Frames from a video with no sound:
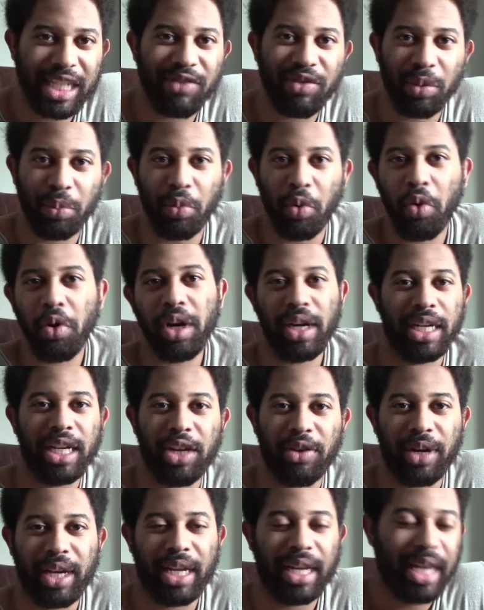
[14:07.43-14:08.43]
even more
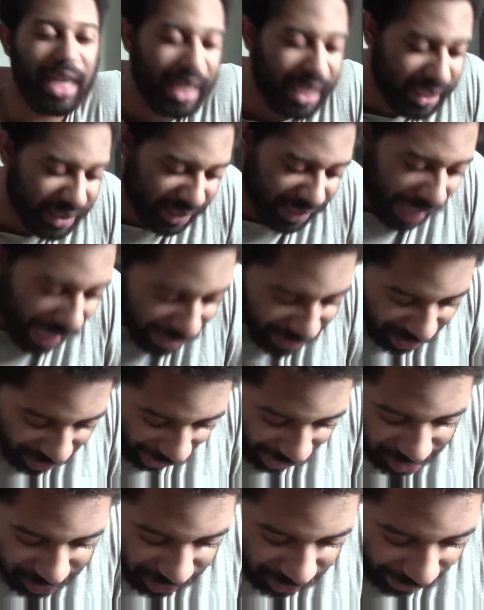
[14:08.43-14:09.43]
eerie. Like,
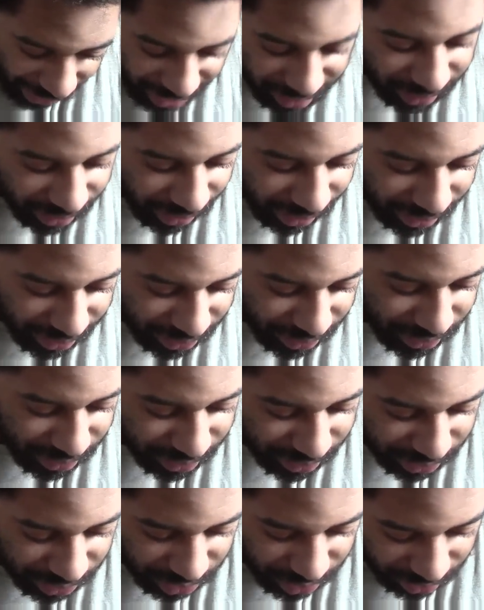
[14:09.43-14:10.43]
I don't know
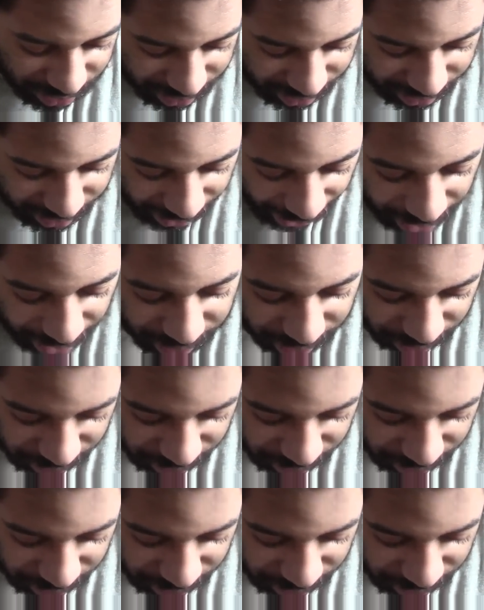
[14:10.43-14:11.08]
how the